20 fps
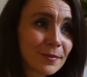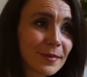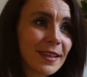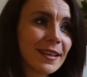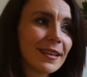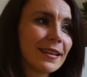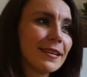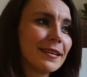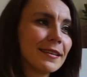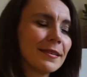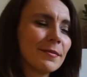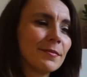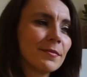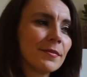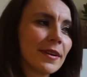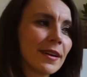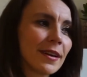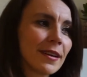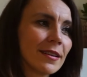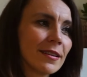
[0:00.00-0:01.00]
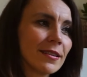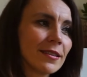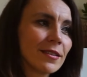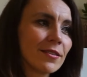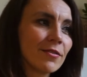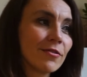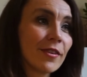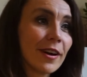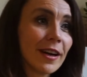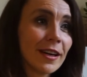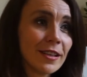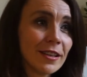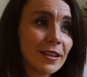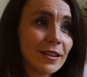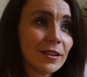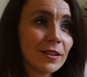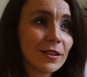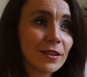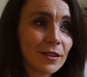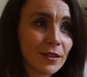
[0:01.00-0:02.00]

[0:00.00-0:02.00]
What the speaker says: and finding